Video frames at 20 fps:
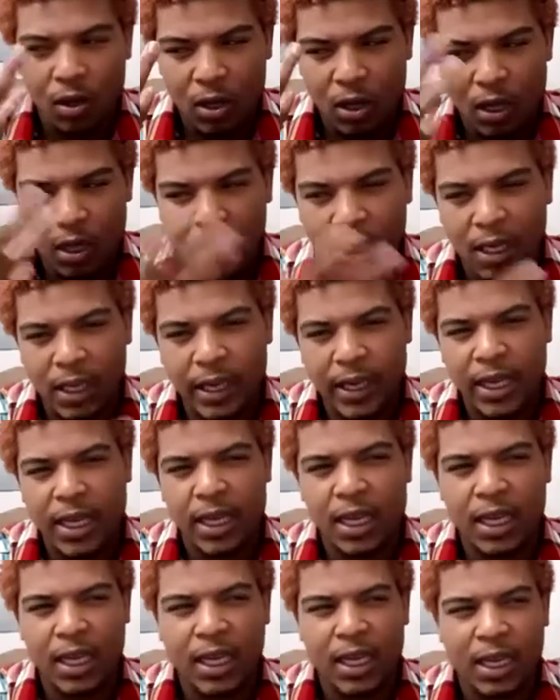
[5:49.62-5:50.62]

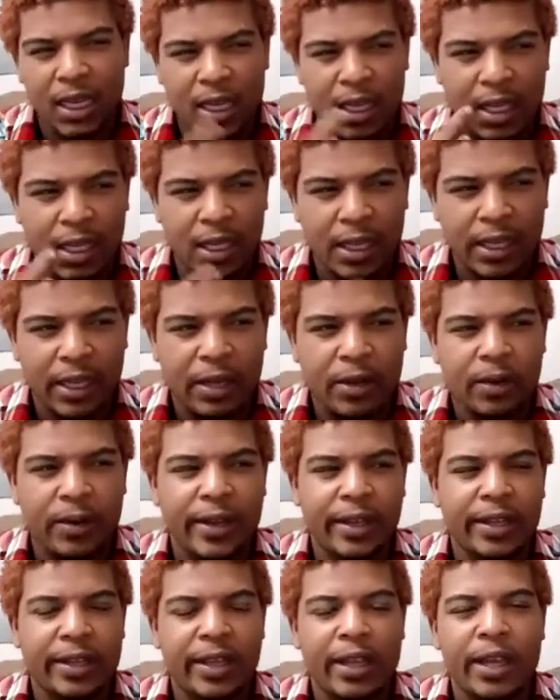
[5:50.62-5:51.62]
cleaning and clearing
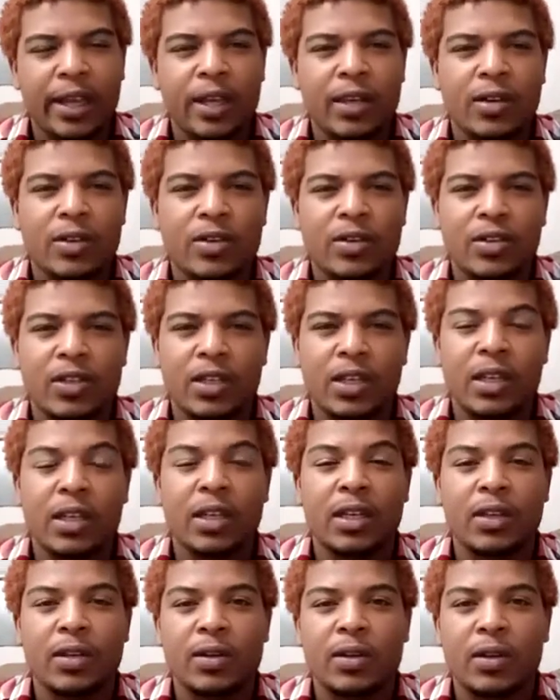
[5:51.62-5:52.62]
the energy.
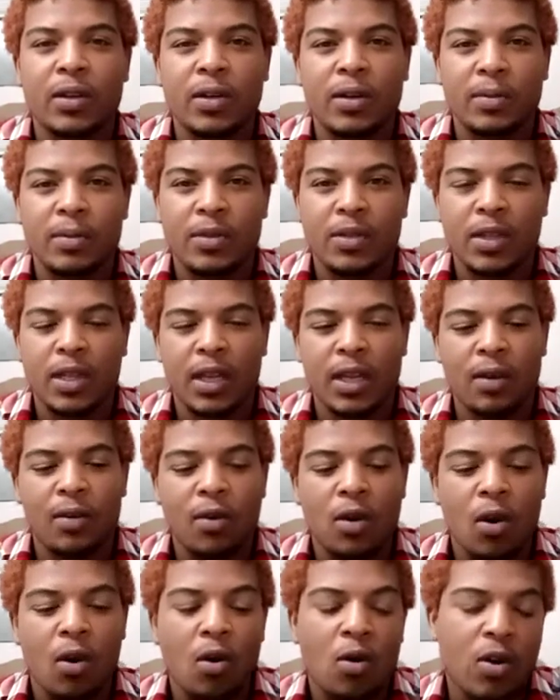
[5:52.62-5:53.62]
You get what I'm saying?
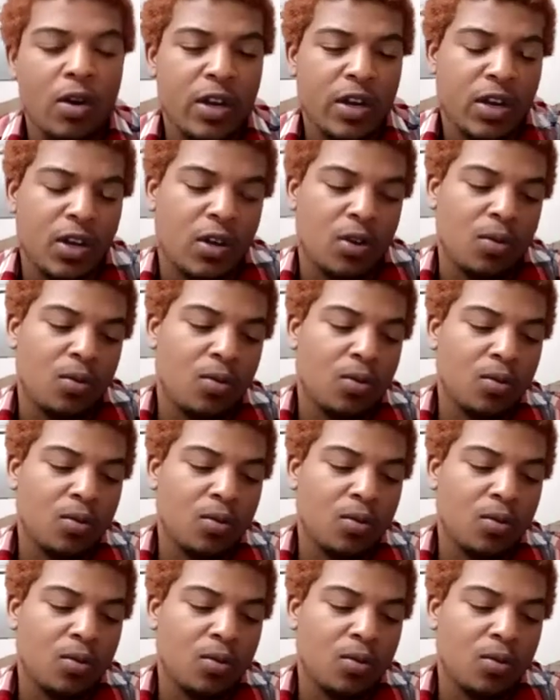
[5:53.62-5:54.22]
On you.